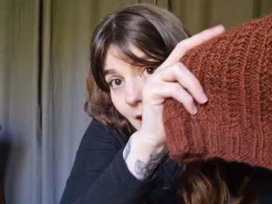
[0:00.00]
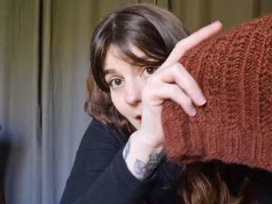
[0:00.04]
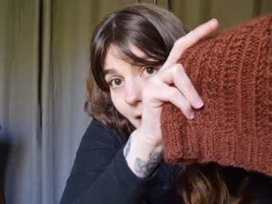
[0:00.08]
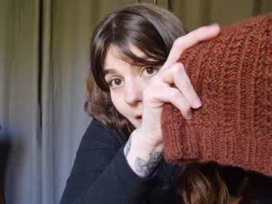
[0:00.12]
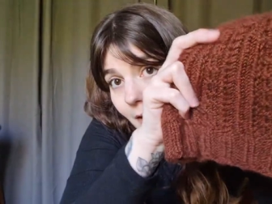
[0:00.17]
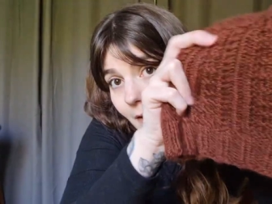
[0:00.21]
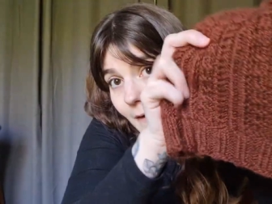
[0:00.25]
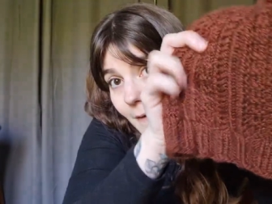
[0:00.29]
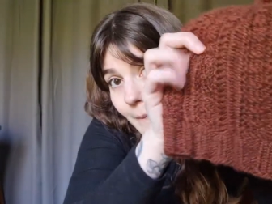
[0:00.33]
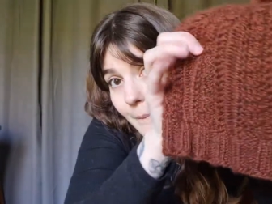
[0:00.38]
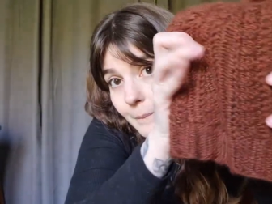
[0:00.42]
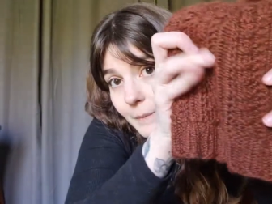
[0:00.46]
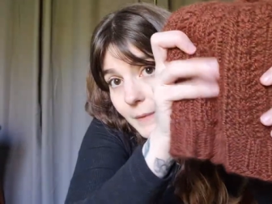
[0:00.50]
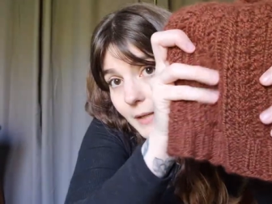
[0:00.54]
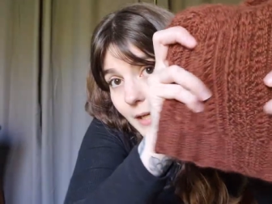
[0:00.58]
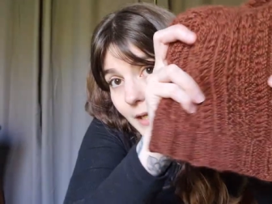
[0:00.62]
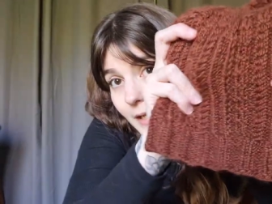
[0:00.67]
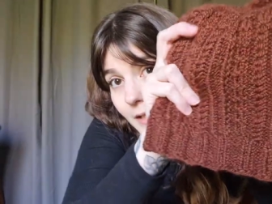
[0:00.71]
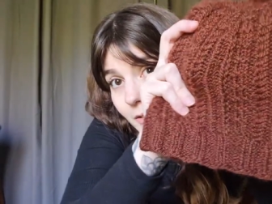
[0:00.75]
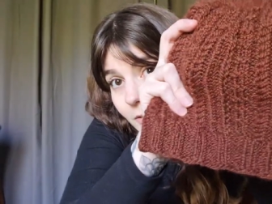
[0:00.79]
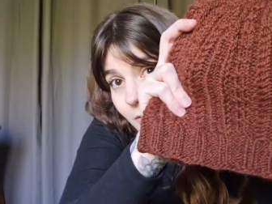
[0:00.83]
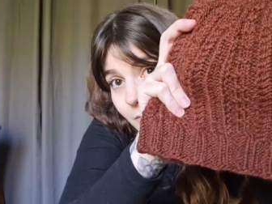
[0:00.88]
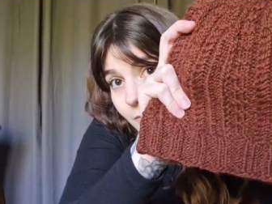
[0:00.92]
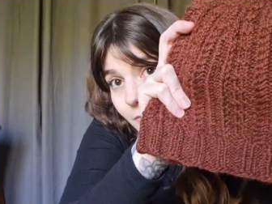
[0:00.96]

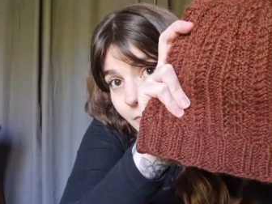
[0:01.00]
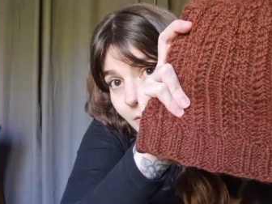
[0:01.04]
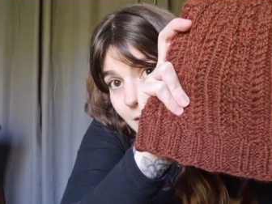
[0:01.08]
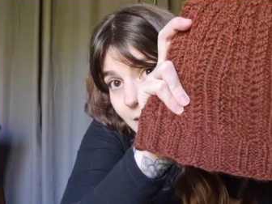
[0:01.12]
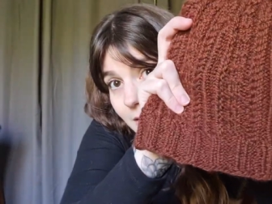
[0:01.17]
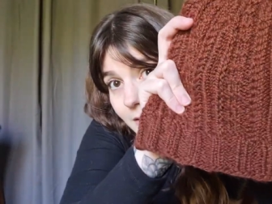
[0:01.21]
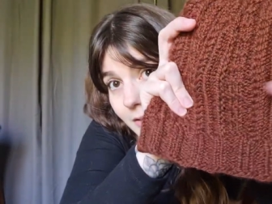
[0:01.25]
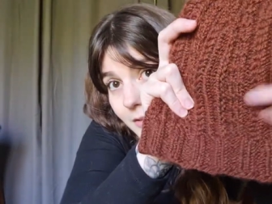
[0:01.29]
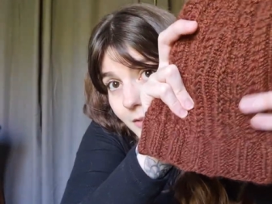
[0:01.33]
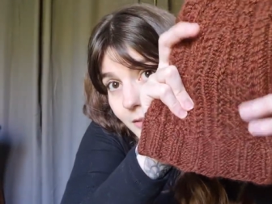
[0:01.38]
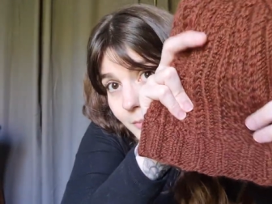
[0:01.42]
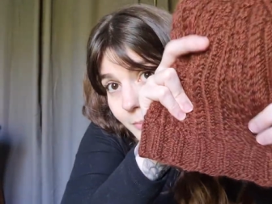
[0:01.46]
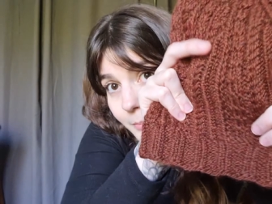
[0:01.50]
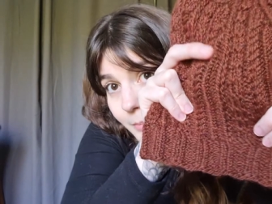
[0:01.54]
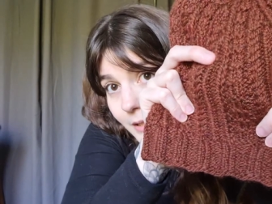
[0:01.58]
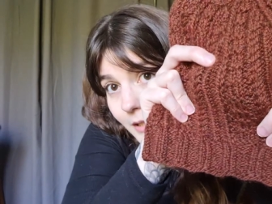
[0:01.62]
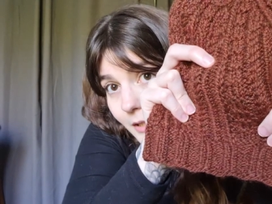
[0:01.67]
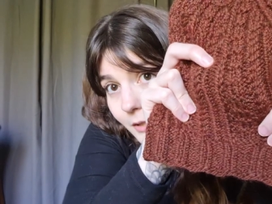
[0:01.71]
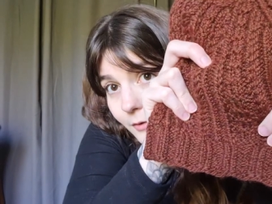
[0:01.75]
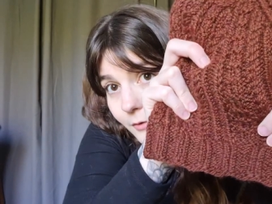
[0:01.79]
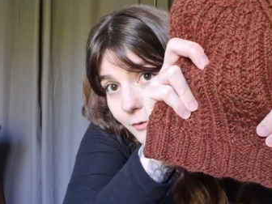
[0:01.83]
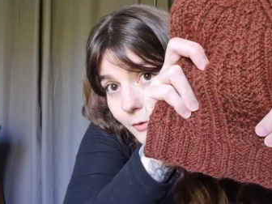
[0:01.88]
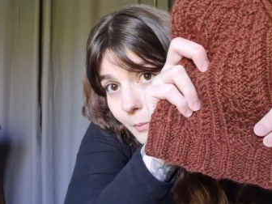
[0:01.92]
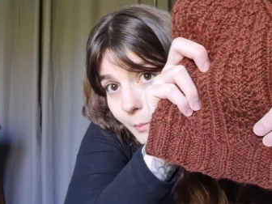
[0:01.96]
and of a little bit
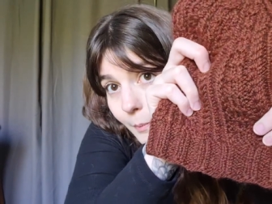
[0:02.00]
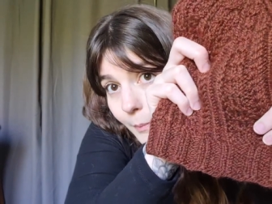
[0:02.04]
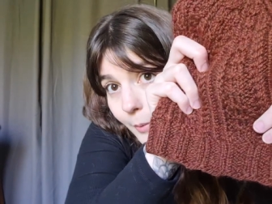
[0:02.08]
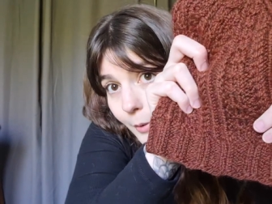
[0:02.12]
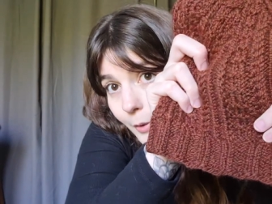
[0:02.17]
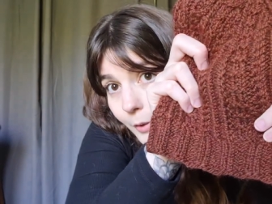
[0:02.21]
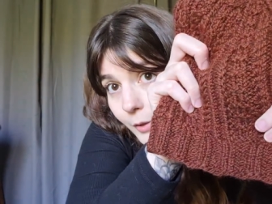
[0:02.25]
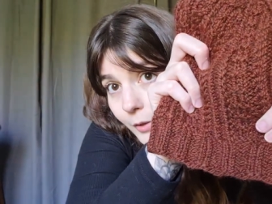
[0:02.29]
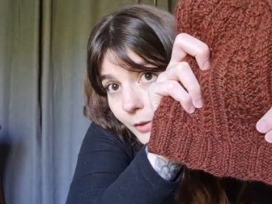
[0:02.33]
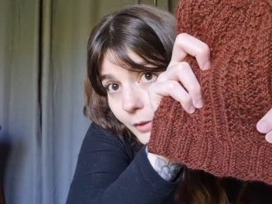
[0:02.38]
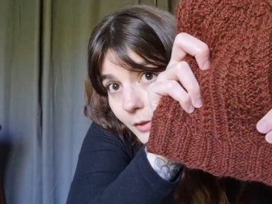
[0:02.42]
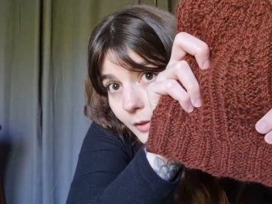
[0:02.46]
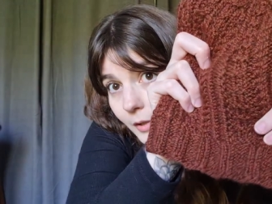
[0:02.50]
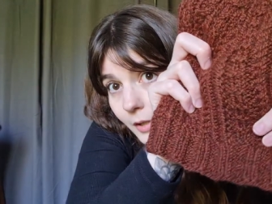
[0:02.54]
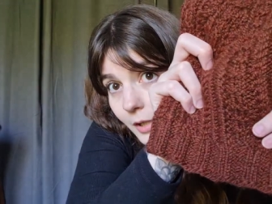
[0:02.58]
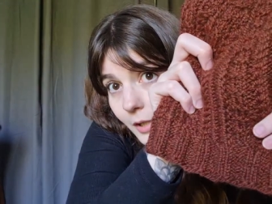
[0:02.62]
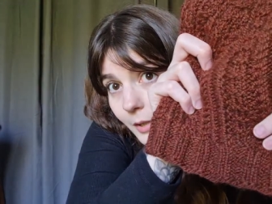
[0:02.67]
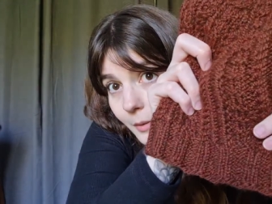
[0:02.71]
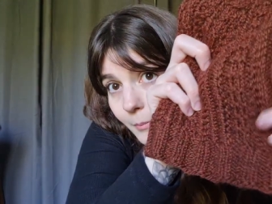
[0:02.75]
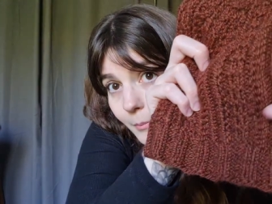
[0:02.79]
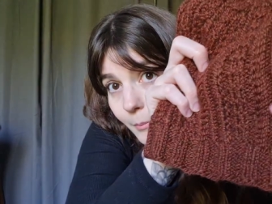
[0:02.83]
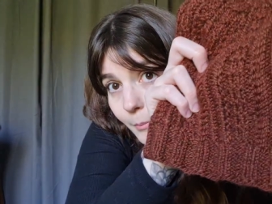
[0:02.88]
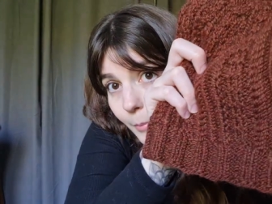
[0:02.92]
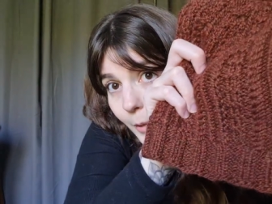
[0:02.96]
of a purl
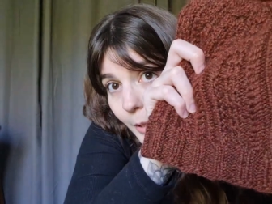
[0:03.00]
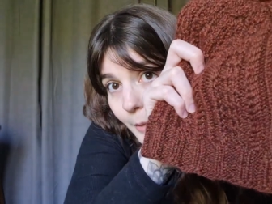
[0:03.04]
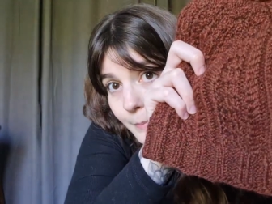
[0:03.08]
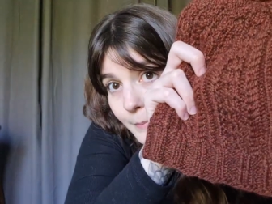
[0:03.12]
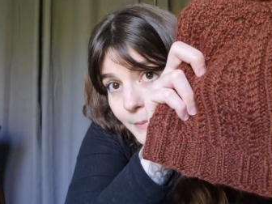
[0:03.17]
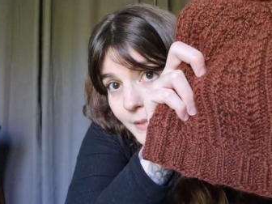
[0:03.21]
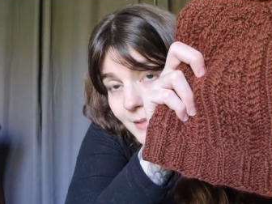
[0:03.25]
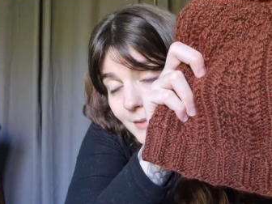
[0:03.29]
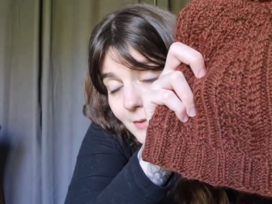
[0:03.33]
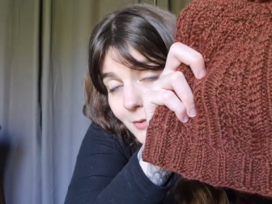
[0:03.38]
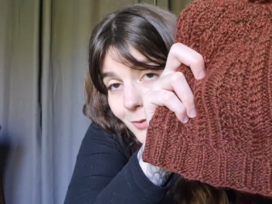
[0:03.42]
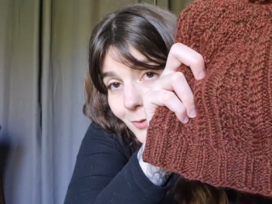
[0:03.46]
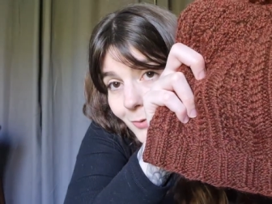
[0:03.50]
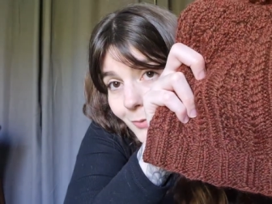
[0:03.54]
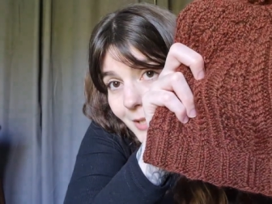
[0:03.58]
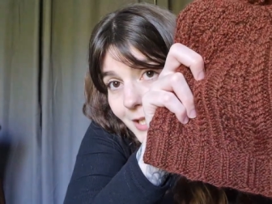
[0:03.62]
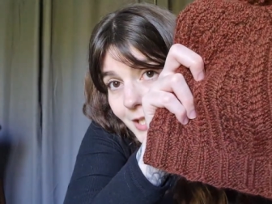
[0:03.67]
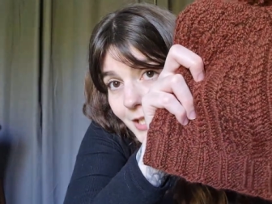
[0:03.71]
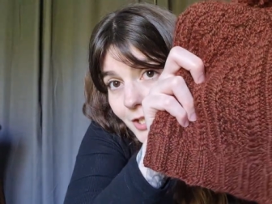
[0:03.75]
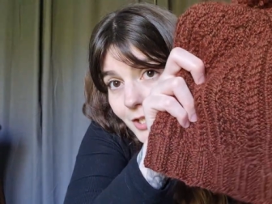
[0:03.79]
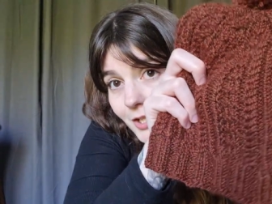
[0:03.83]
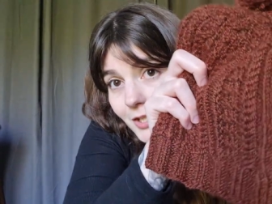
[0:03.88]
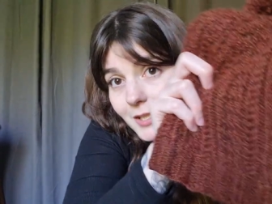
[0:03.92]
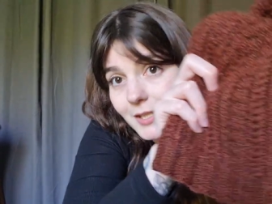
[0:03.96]
bump
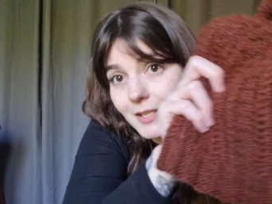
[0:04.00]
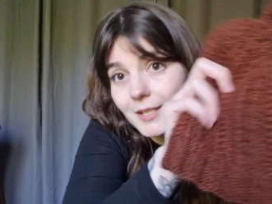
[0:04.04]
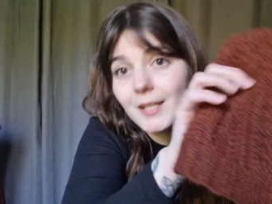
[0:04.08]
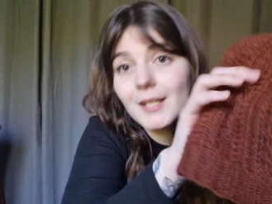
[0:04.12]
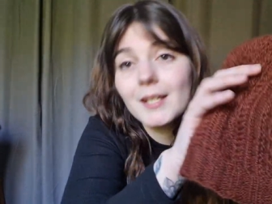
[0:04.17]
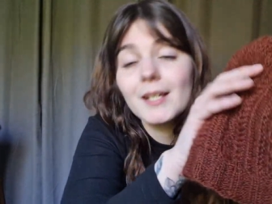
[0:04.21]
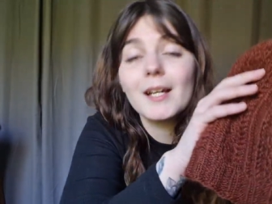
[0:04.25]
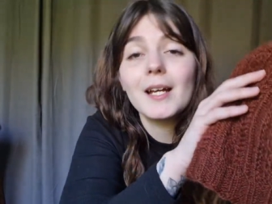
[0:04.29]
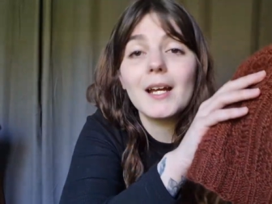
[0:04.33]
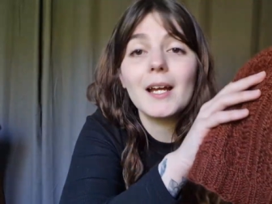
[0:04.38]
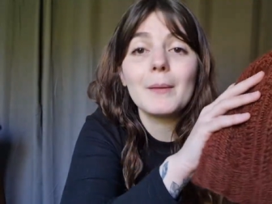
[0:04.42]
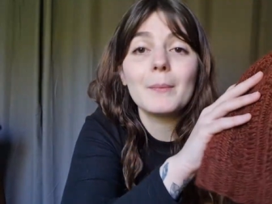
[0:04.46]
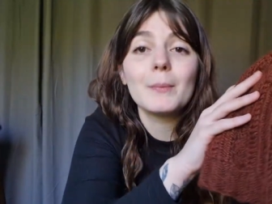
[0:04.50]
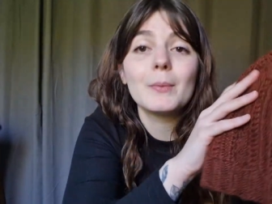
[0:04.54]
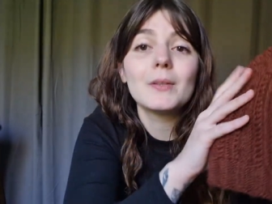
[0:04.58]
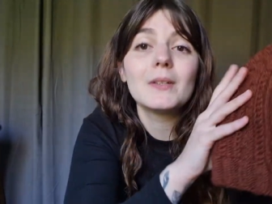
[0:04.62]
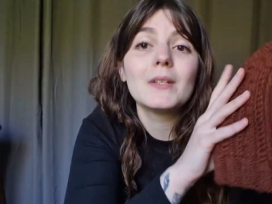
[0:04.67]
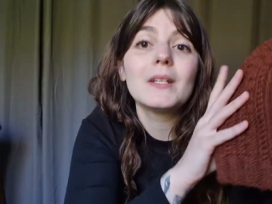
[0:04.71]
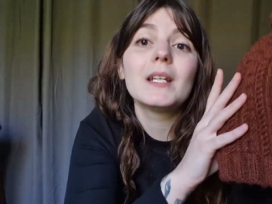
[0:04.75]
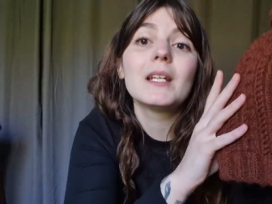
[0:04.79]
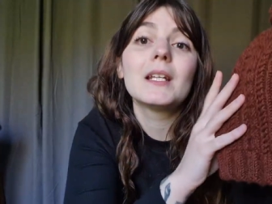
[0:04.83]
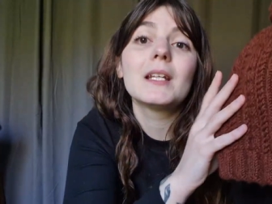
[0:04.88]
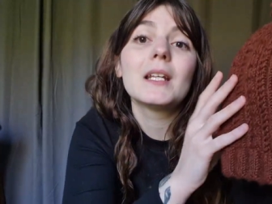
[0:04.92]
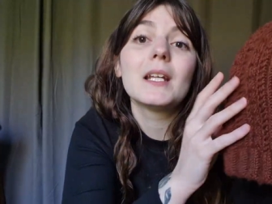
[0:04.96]
situation
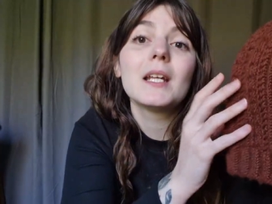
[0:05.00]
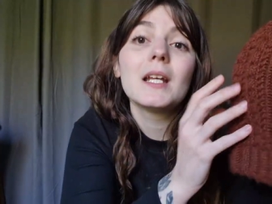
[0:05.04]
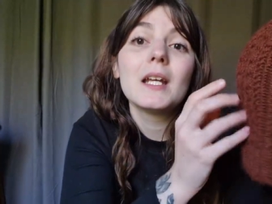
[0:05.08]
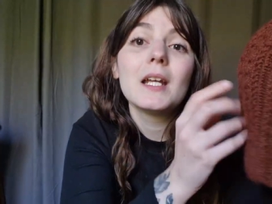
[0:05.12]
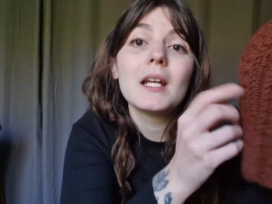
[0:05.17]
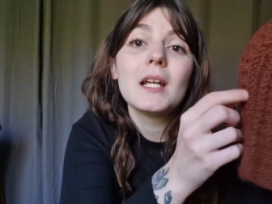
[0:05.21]
happening,